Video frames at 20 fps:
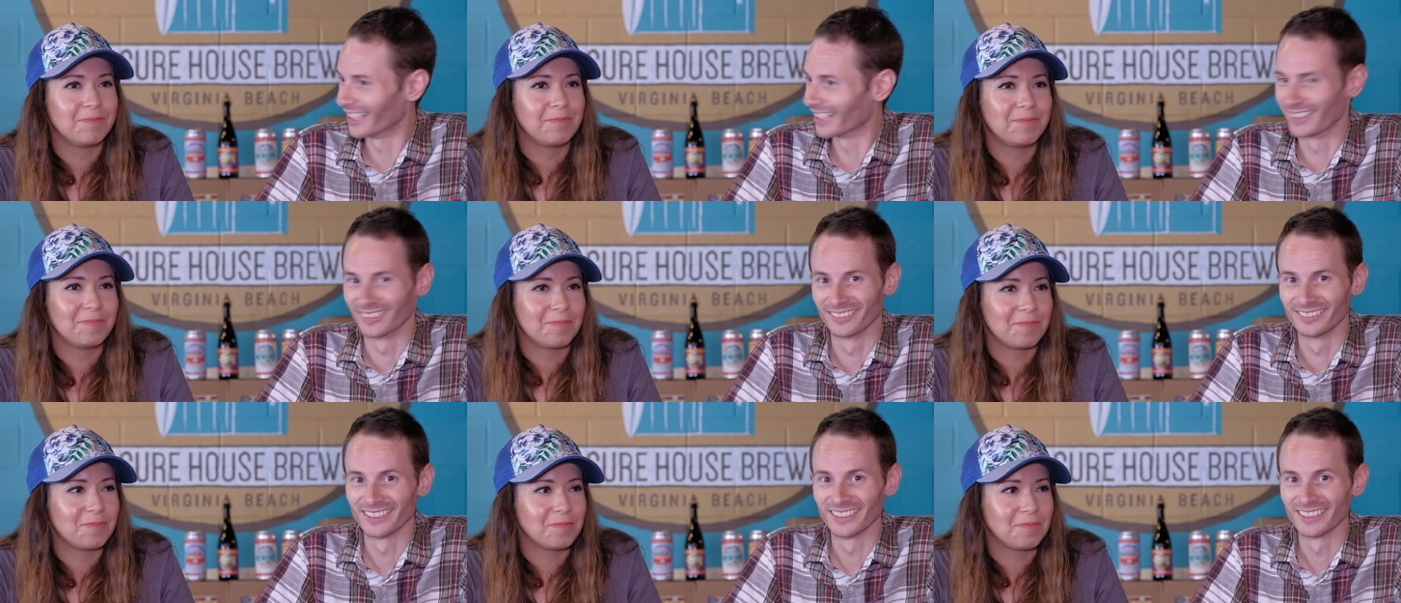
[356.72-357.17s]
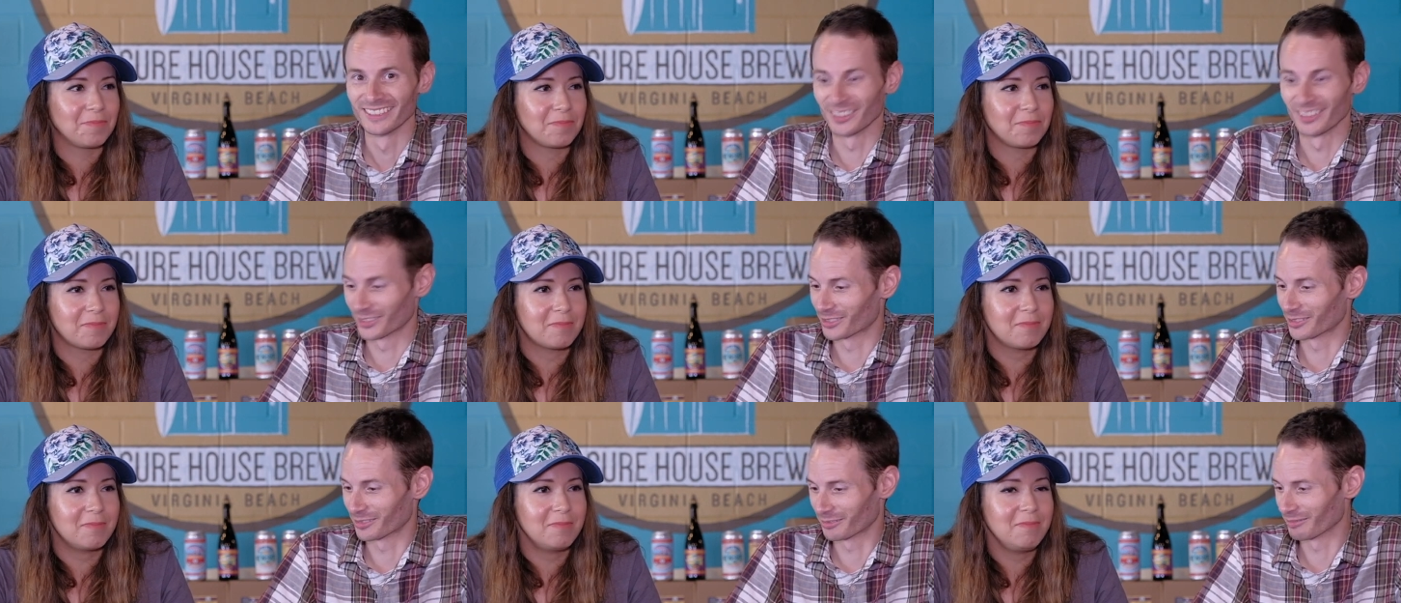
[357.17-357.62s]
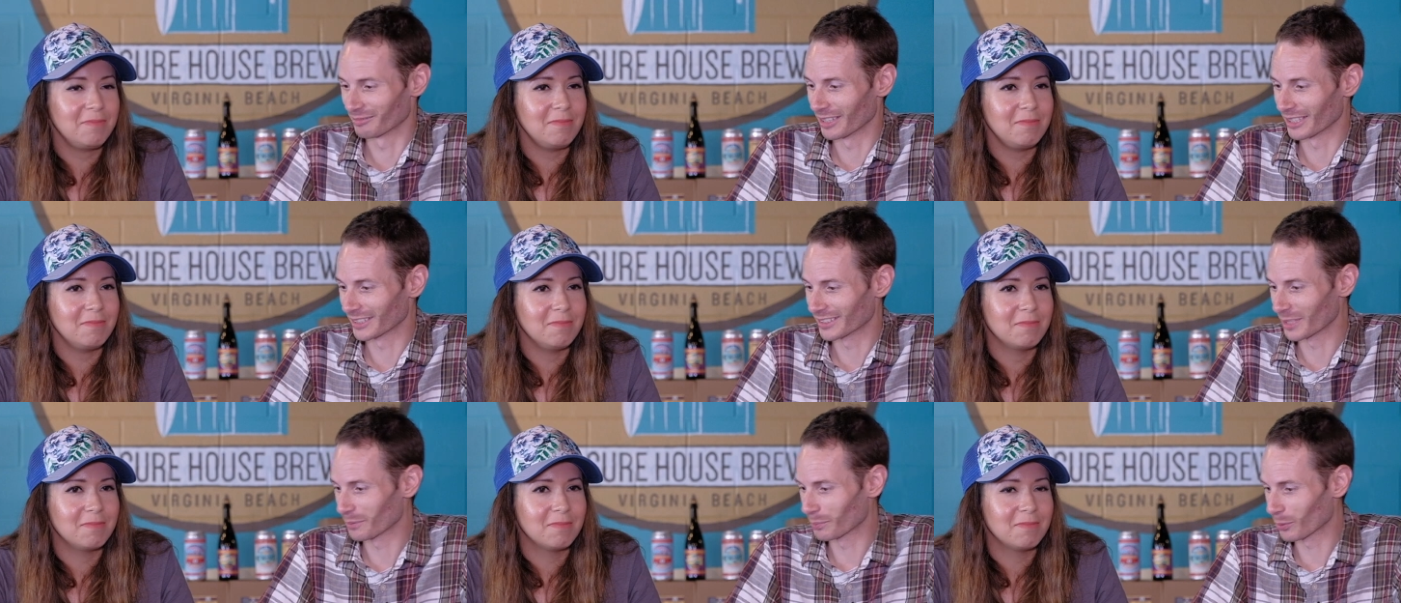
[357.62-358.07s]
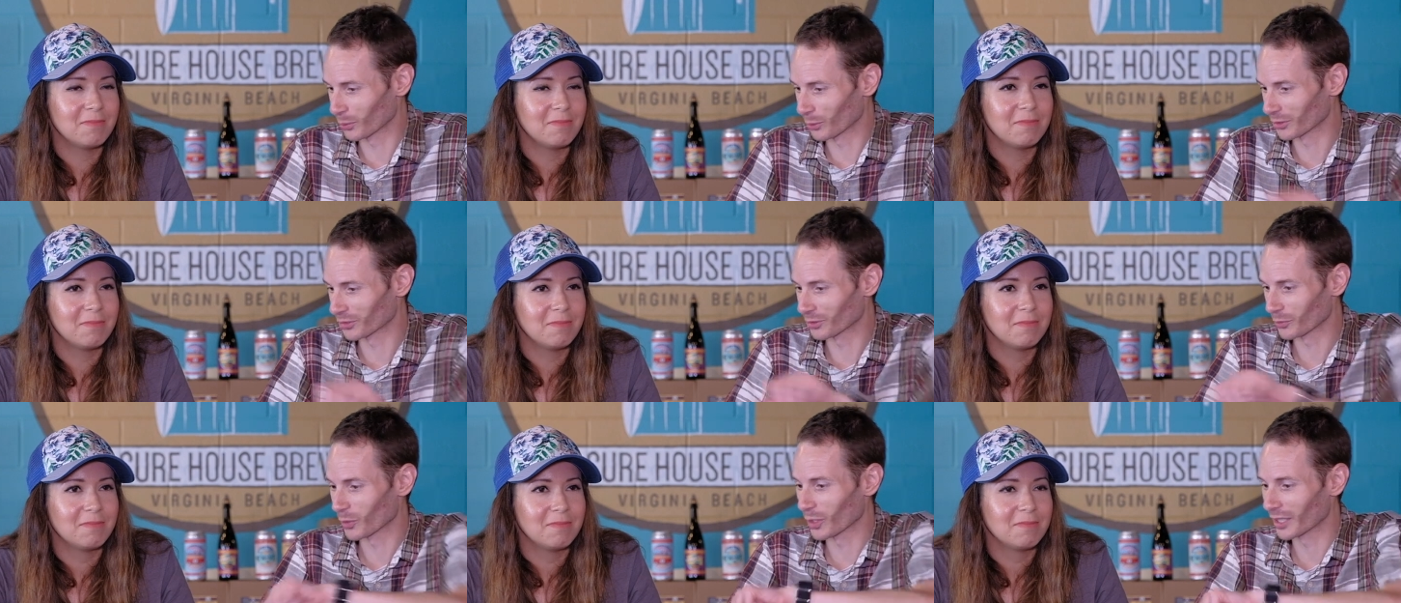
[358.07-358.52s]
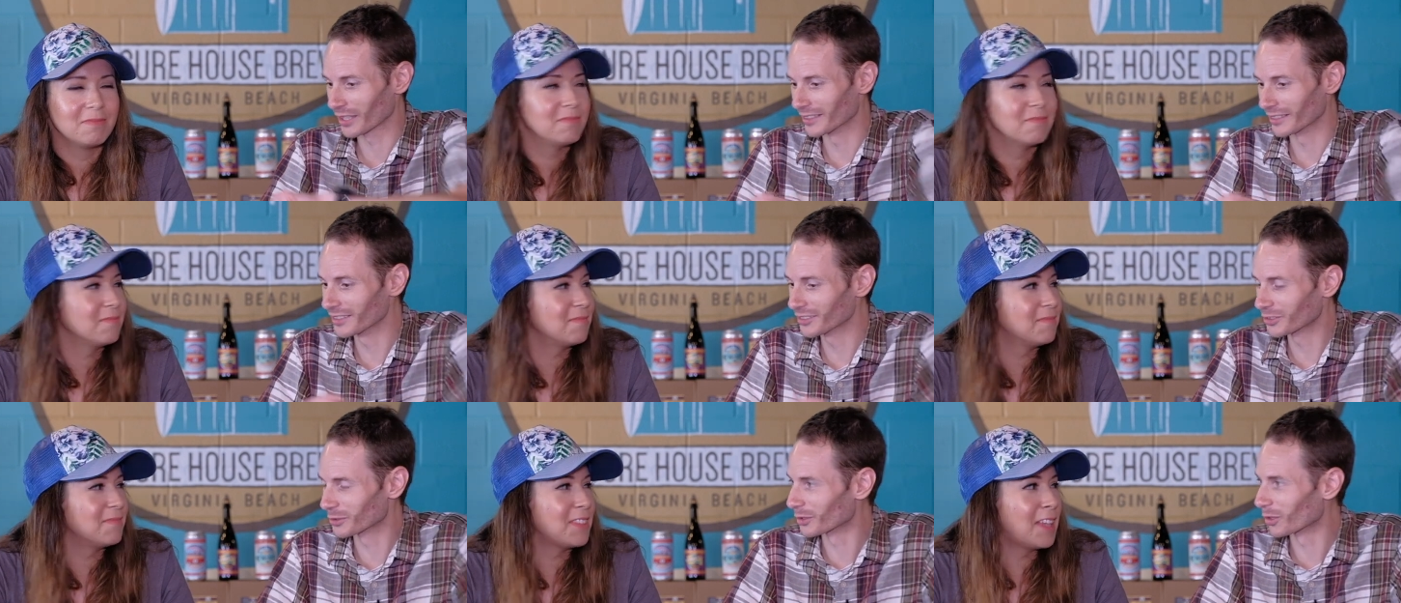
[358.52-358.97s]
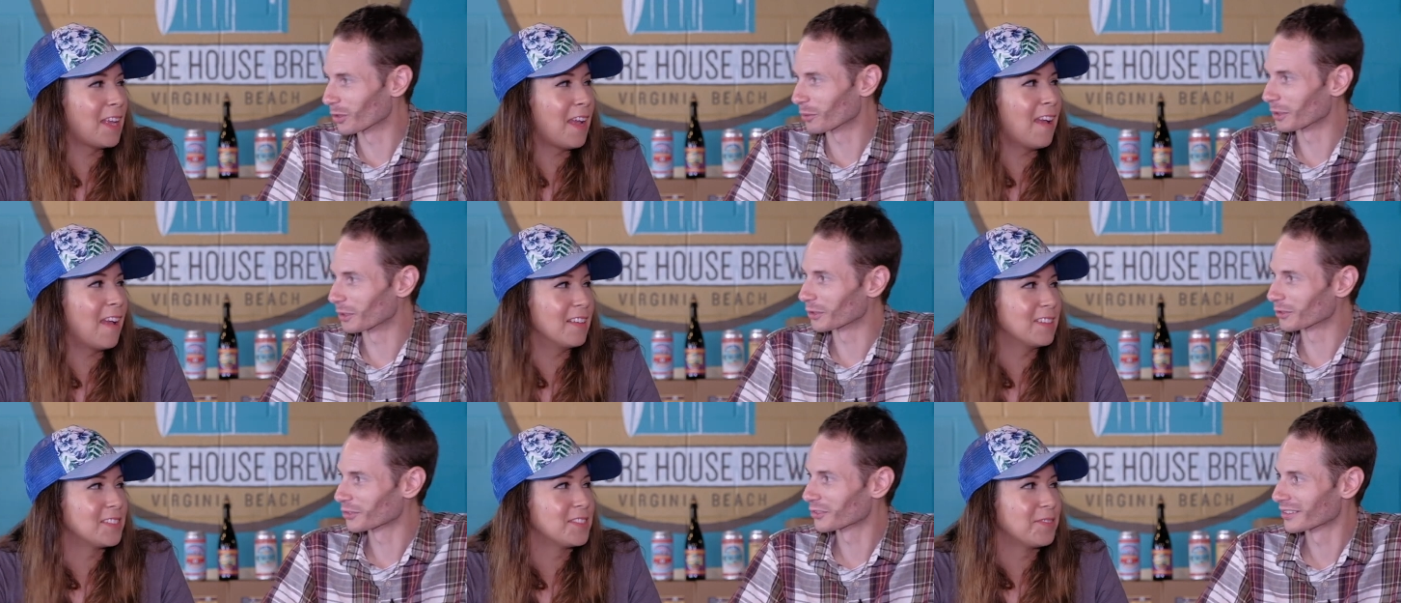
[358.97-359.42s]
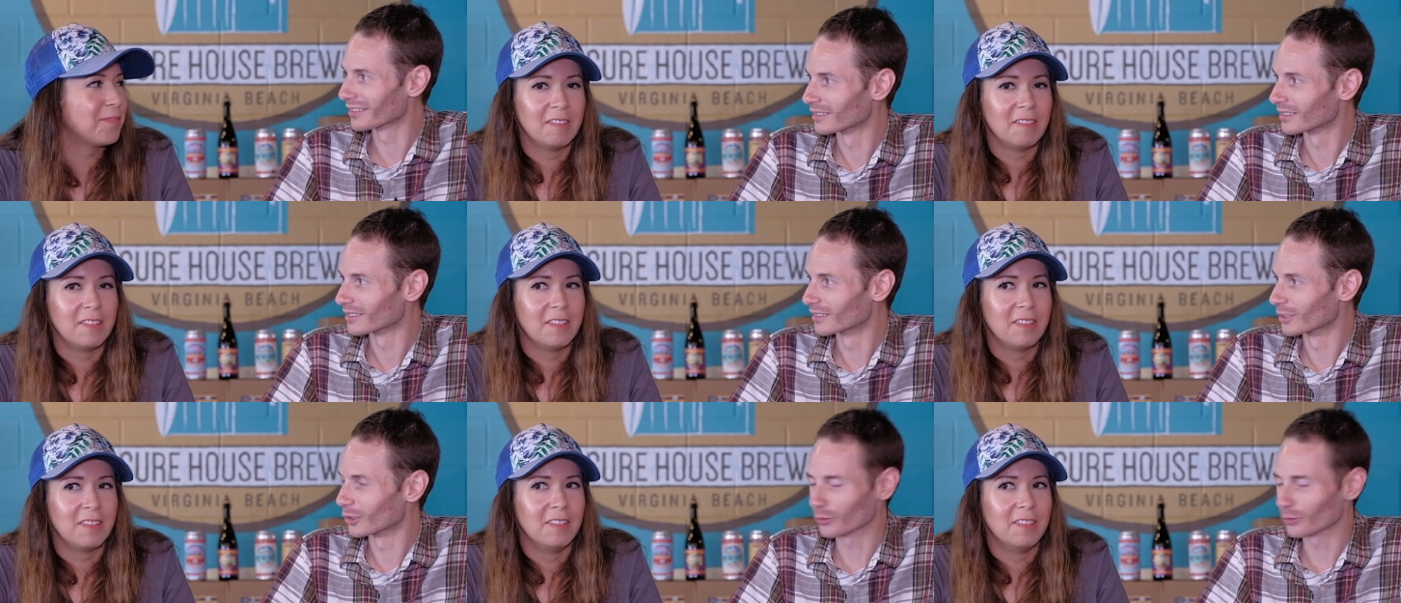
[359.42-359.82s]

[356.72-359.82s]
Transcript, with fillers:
Speaker 1: yeah. It's like they poured some wine into it almost. Yeah.